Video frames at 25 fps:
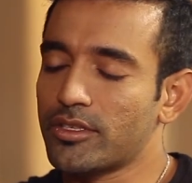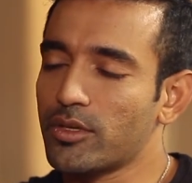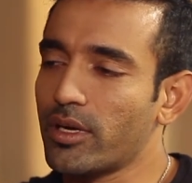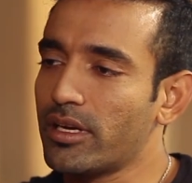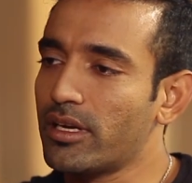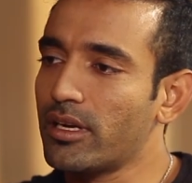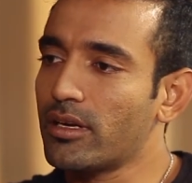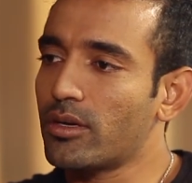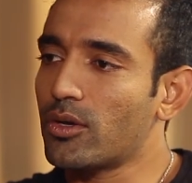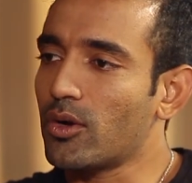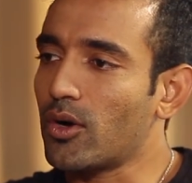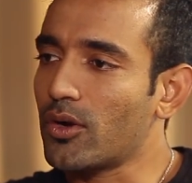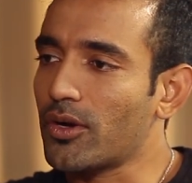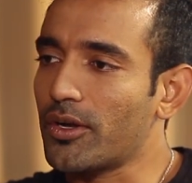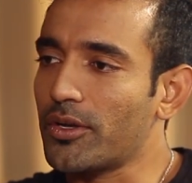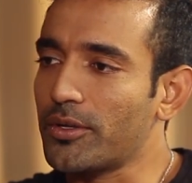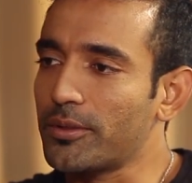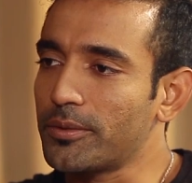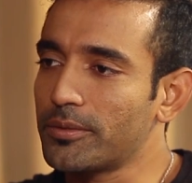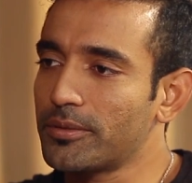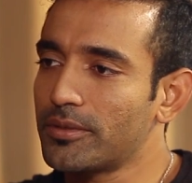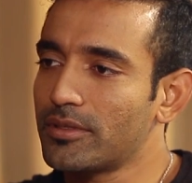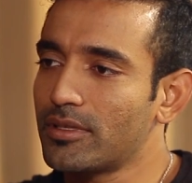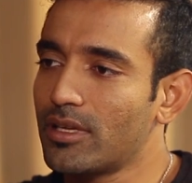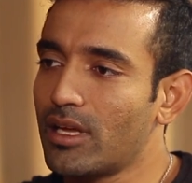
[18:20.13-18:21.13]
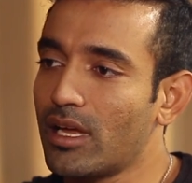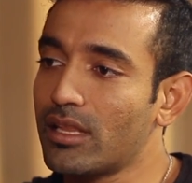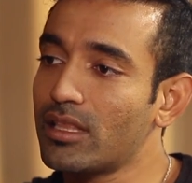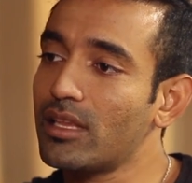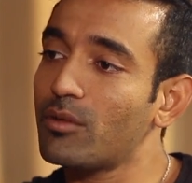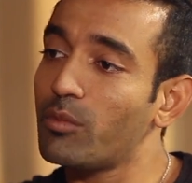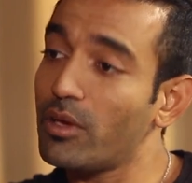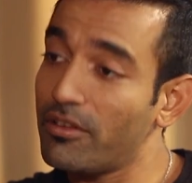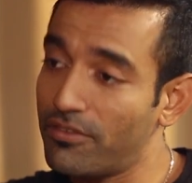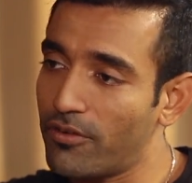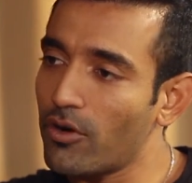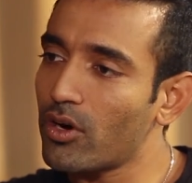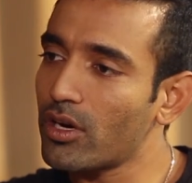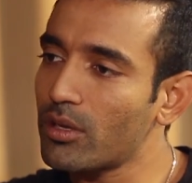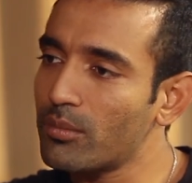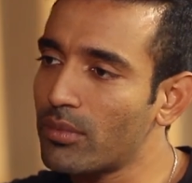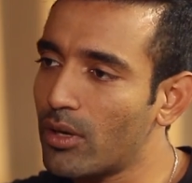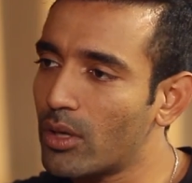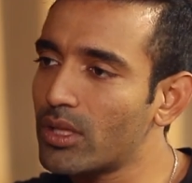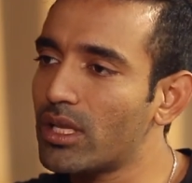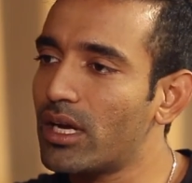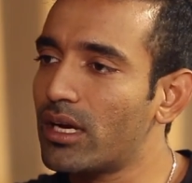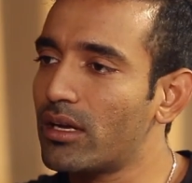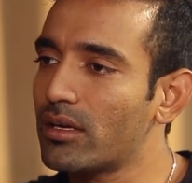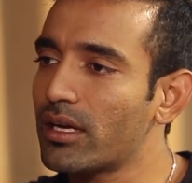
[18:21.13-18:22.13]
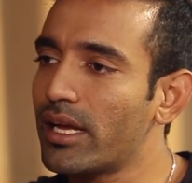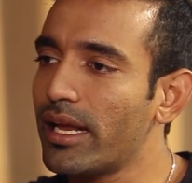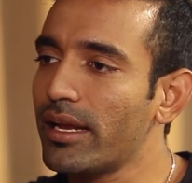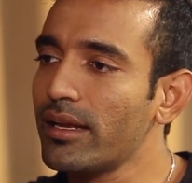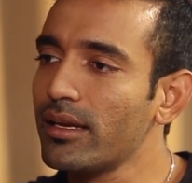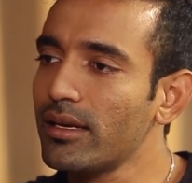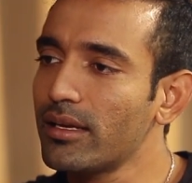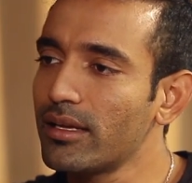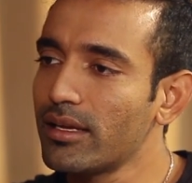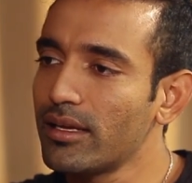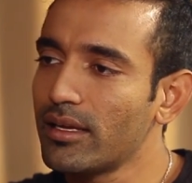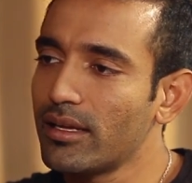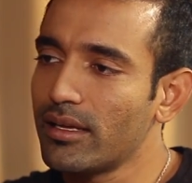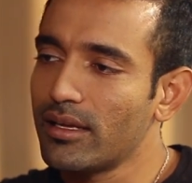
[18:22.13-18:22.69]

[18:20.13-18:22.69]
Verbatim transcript: so i didn't talk to you and then we fought about that again